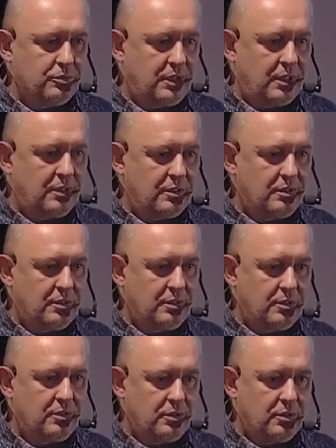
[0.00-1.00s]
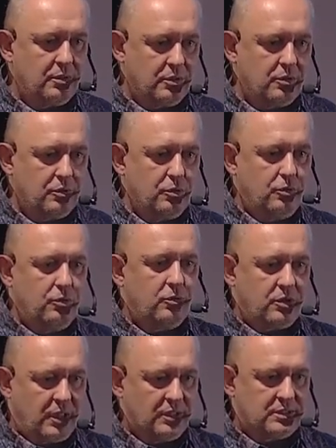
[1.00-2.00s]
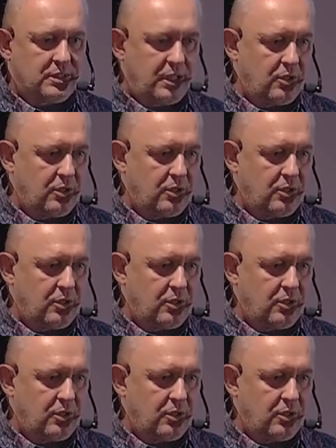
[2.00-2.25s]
then to do what they say.